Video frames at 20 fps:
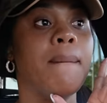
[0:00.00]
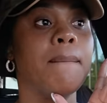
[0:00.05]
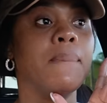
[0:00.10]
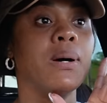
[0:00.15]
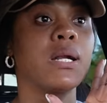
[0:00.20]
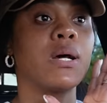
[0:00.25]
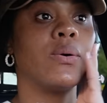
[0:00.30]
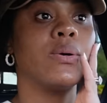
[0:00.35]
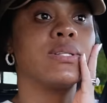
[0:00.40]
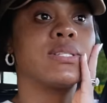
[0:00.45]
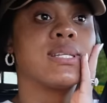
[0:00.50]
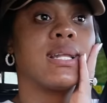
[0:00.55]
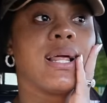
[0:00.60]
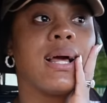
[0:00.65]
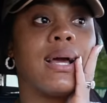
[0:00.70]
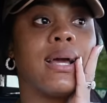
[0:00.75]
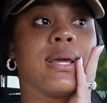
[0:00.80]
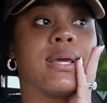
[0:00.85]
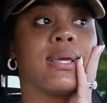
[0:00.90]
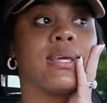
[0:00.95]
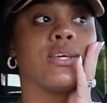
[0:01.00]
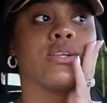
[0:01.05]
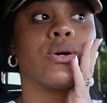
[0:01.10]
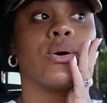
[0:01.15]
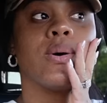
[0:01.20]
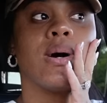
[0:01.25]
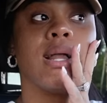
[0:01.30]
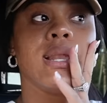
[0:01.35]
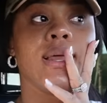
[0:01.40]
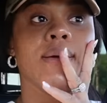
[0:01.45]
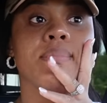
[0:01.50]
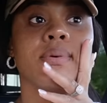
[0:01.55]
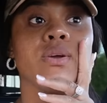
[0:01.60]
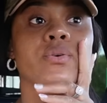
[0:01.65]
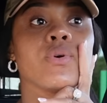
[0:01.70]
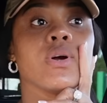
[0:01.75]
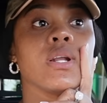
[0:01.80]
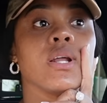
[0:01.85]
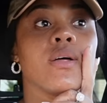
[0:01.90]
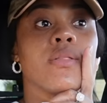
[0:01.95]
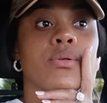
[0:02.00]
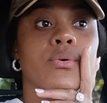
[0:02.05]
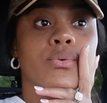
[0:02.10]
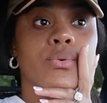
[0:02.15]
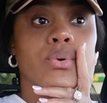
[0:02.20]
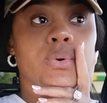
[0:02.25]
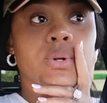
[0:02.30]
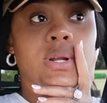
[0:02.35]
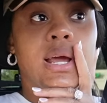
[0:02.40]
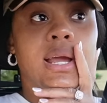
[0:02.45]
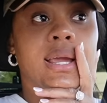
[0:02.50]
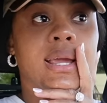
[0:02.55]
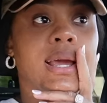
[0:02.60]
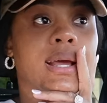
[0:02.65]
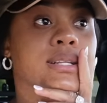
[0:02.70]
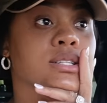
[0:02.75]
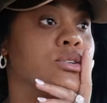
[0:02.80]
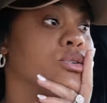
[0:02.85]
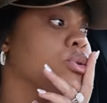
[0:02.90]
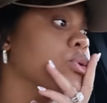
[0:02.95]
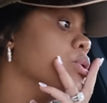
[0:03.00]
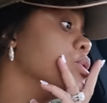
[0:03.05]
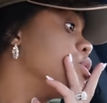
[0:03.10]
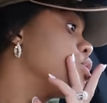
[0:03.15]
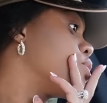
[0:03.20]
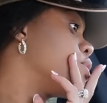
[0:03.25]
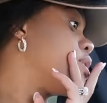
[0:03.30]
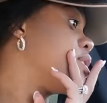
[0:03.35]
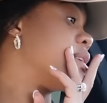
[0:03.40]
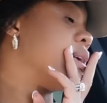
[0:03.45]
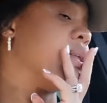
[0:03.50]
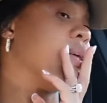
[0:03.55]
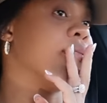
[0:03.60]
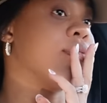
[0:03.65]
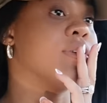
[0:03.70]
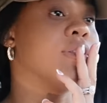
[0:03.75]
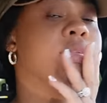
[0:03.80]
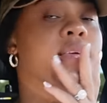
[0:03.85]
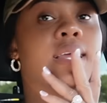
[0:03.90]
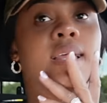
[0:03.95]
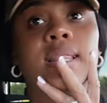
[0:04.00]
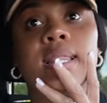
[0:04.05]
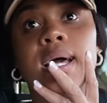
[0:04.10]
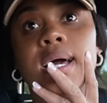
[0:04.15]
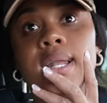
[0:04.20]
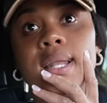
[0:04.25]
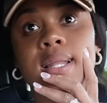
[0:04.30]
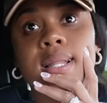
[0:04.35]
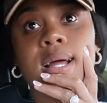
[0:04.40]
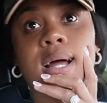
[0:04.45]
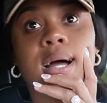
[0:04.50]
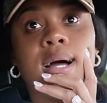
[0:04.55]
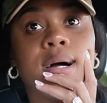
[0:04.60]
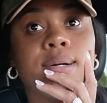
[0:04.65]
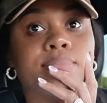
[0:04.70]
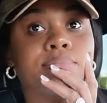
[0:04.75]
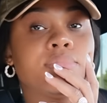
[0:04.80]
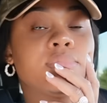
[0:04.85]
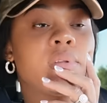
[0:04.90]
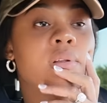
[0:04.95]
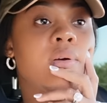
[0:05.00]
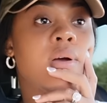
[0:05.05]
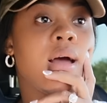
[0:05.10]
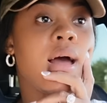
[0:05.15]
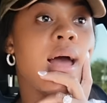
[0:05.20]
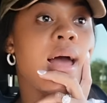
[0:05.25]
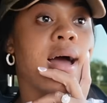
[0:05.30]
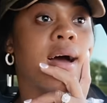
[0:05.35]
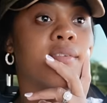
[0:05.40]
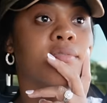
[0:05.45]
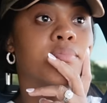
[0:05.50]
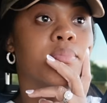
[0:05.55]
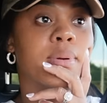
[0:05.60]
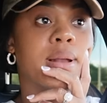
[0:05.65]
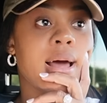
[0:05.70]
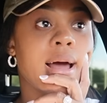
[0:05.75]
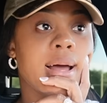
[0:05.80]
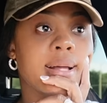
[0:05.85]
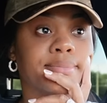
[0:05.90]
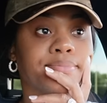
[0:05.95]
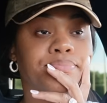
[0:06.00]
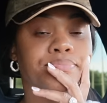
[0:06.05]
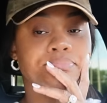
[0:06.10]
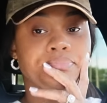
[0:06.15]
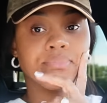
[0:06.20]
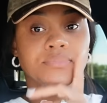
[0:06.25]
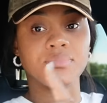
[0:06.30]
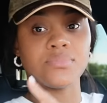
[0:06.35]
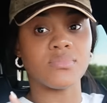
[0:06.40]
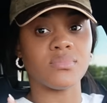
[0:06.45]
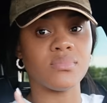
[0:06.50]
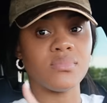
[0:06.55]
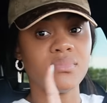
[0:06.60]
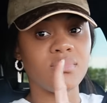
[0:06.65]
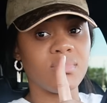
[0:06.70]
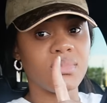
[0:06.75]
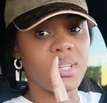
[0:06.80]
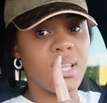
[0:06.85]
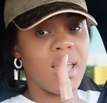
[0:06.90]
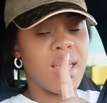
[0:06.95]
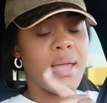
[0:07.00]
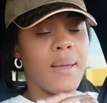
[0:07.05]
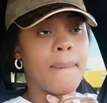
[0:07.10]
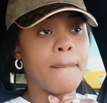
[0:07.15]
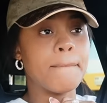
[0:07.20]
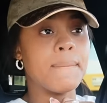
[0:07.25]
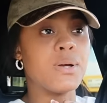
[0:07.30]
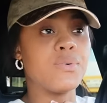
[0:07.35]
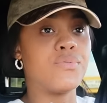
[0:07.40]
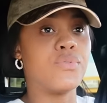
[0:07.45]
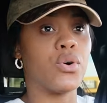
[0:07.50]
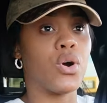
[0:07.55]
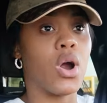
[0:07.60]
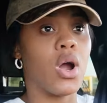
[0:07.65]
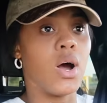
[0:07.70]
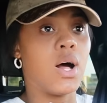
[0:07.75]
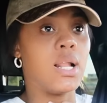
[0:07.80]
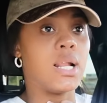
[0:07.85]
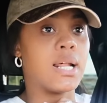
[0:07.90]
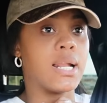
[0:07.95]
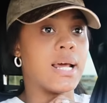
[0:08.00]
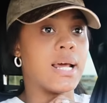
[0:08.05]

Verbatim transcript: But I was like, you know what, let me run on the road and get groceries and everything that um, I have planned before all of